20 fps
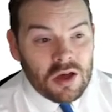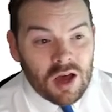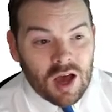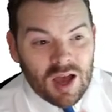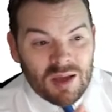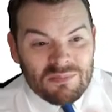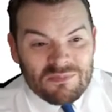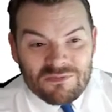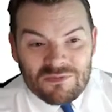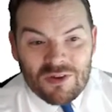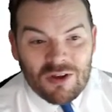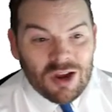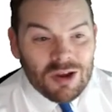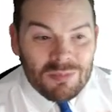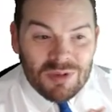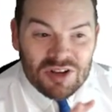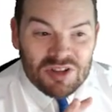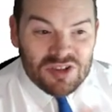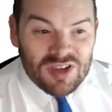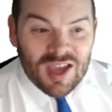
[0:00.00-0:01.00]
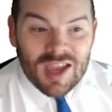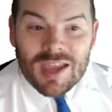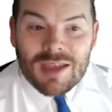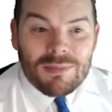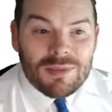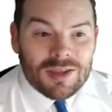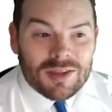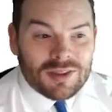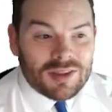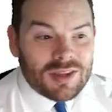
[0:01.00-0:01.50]
I'm very much
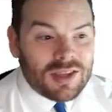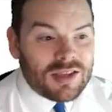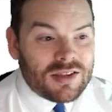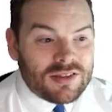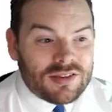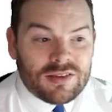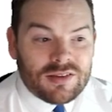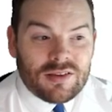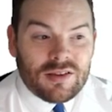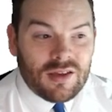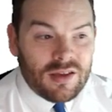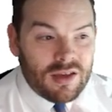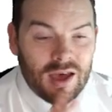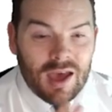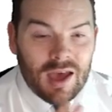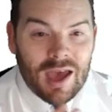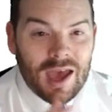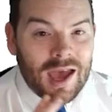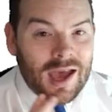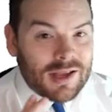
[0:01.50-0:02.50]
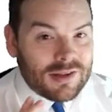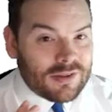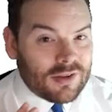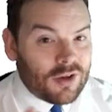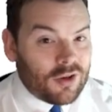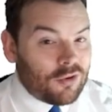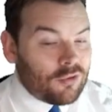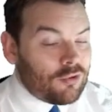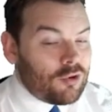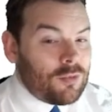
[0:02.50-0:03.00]
aiming this at a
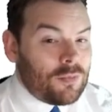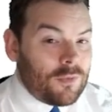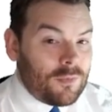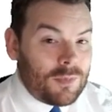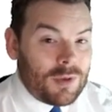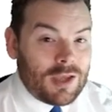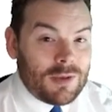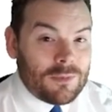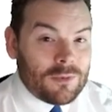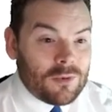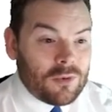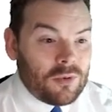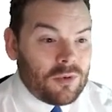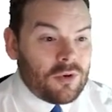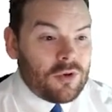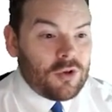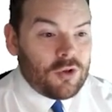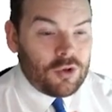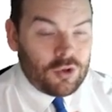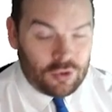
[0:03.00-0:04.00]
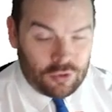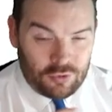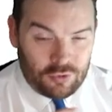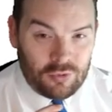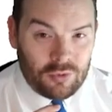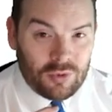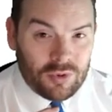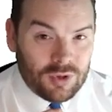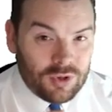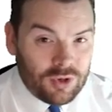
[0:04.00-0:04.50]
group of people
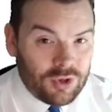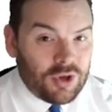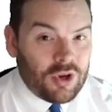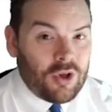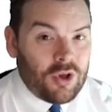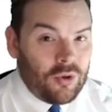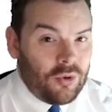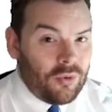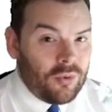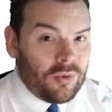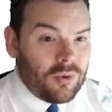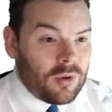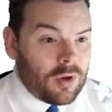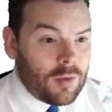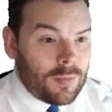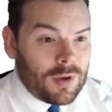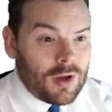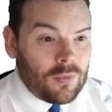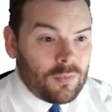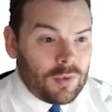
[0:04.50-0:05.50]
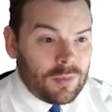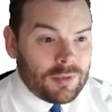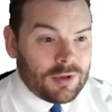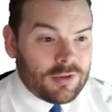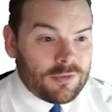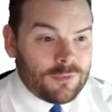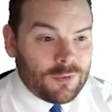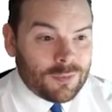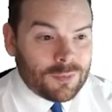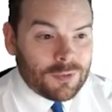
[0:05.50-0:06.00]
who know about women's
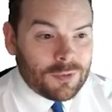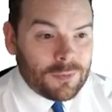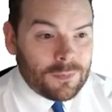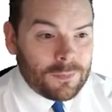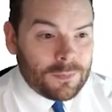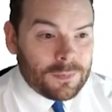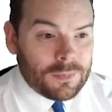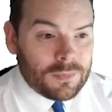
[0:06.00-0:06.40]
football.